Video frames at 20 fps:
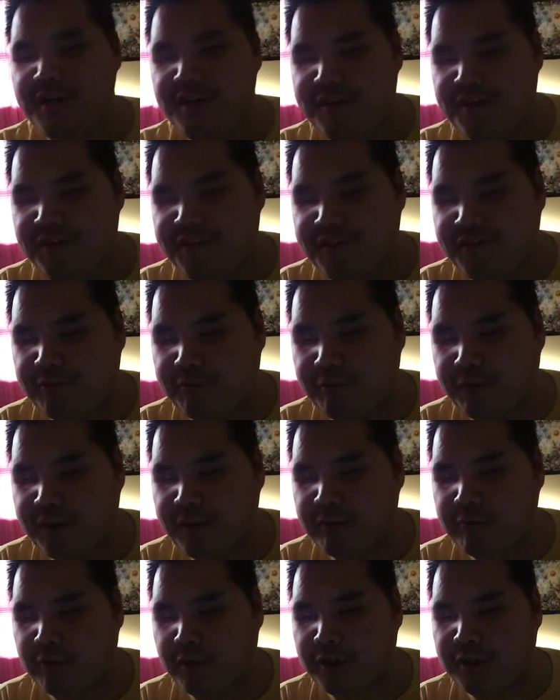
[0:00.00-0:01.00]
this is
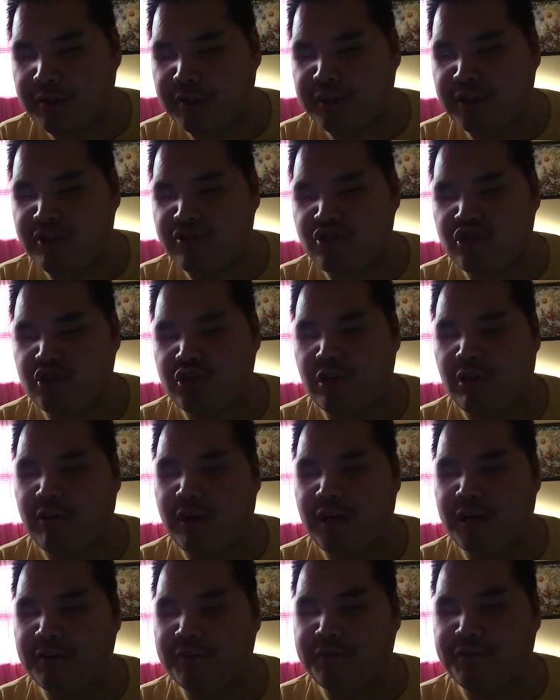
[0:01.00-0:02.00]
really where you can show
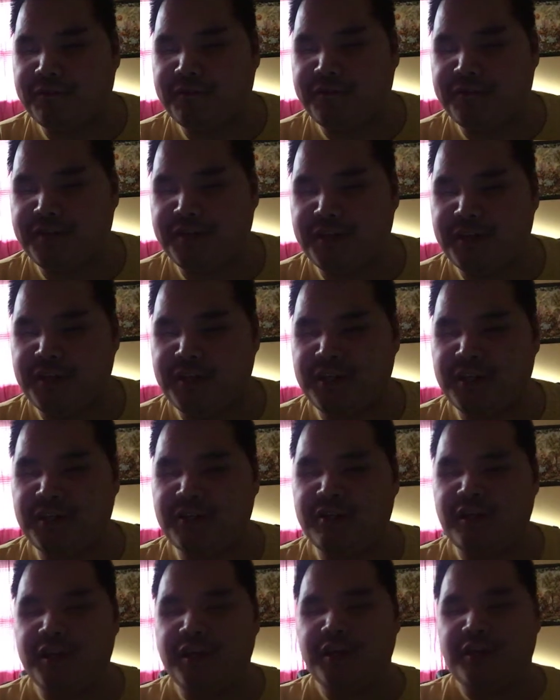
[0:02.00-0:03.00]
off
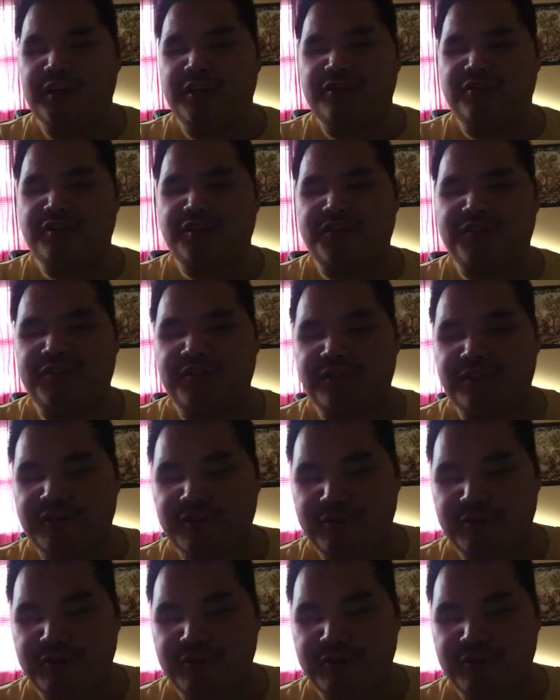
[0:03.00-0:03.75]
the just